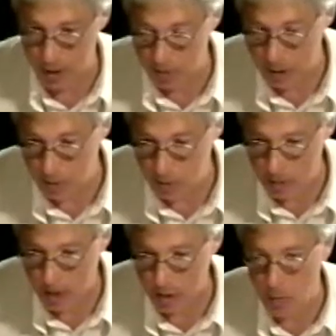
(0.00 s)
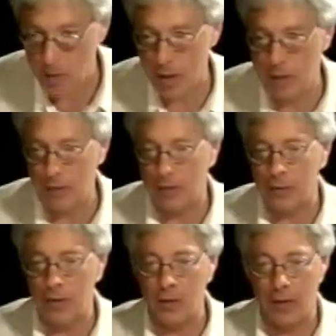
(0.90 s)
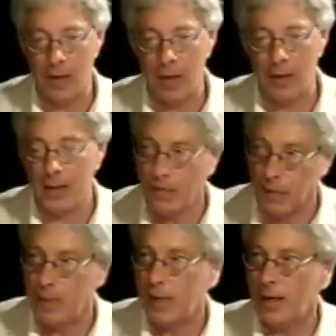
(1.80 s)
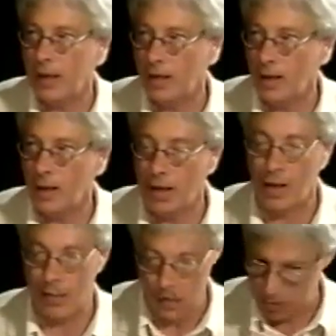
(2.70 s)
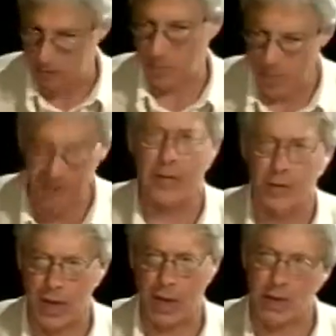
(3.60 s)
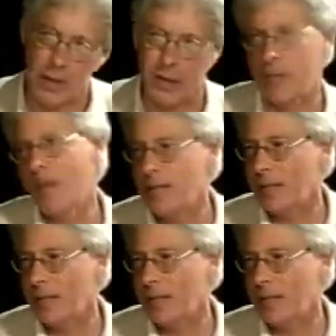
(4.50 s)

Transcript: with young people, because there were interviews at the very beginning, which was very introductory, just